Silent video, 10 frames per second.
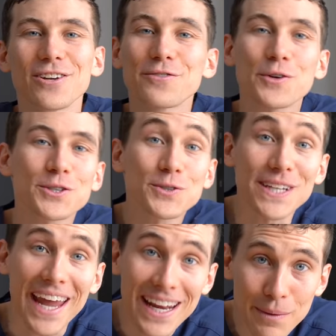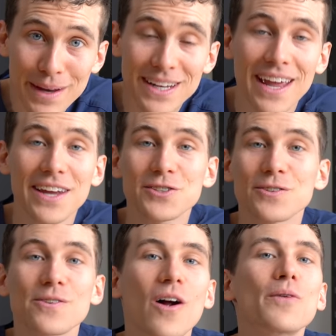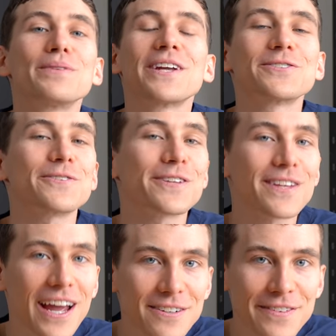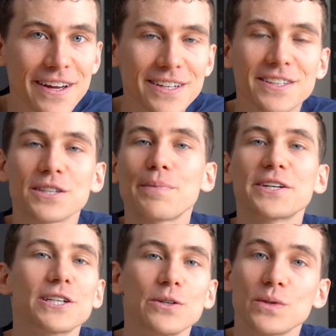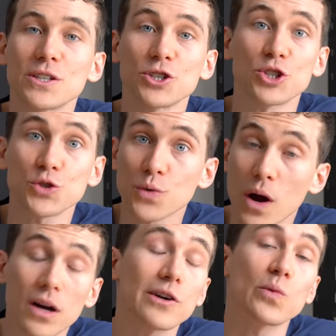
Now, of course, using any medication, there are potential side effects, especially with the stronger